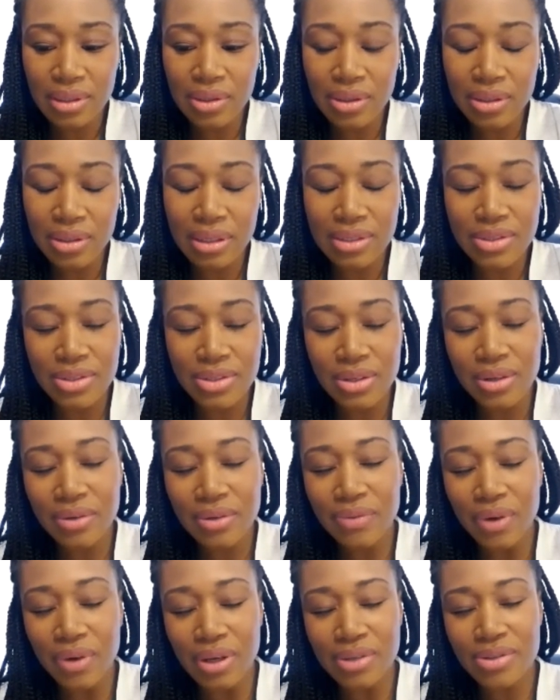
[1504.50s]
I serve
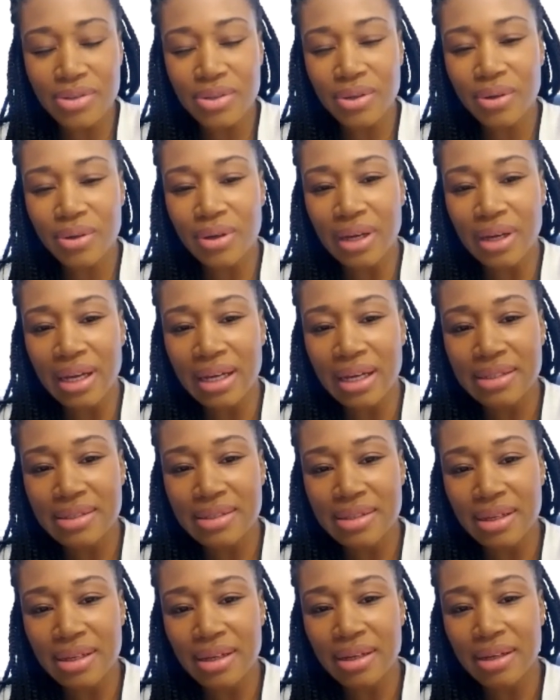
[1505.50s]
also as
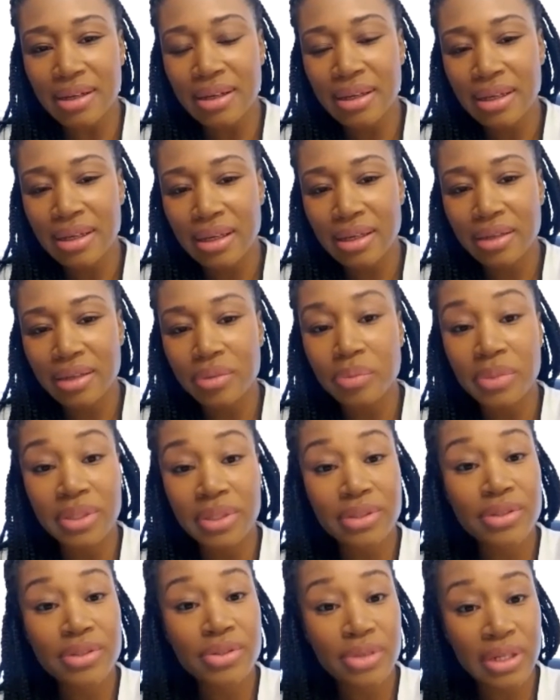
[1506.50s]
a
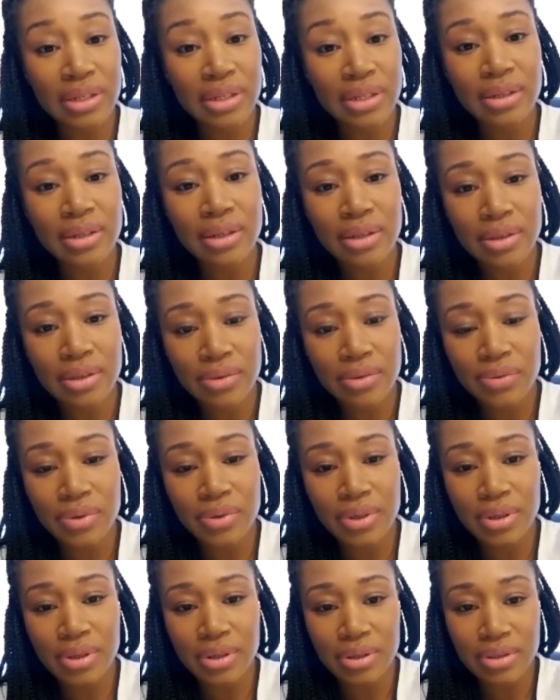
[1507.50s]
administrator
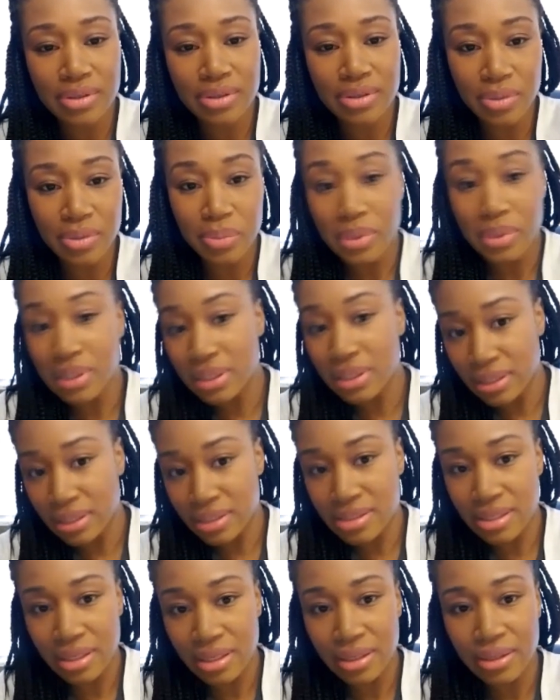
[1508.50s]
for some
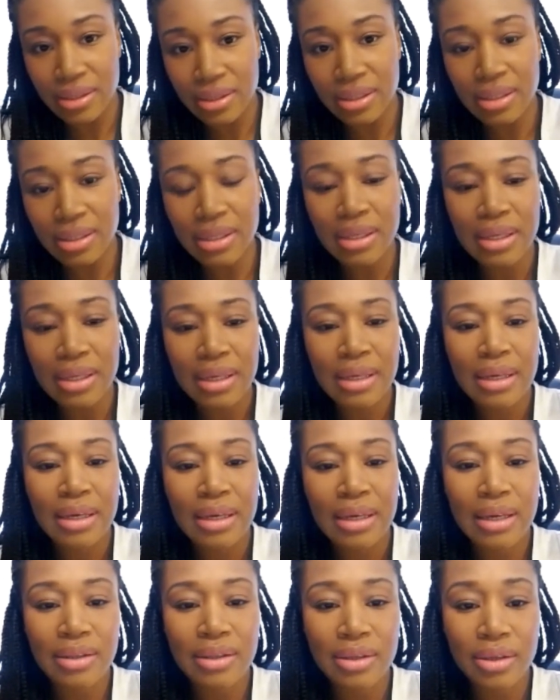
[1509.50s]
clinics here
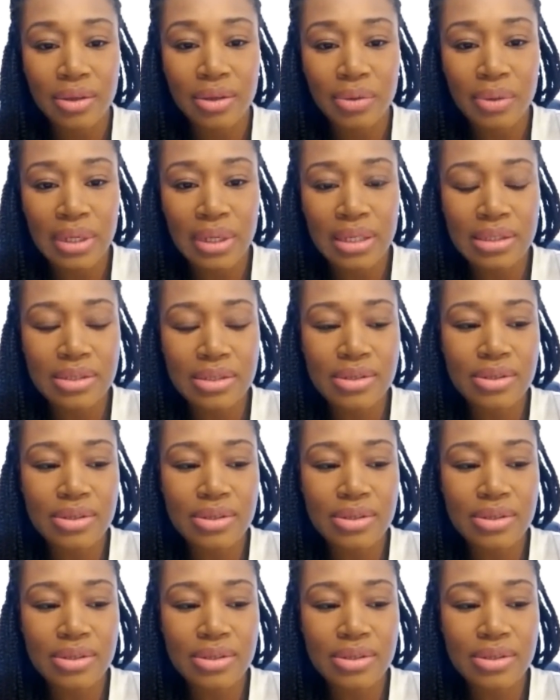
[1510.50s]
in the U.S.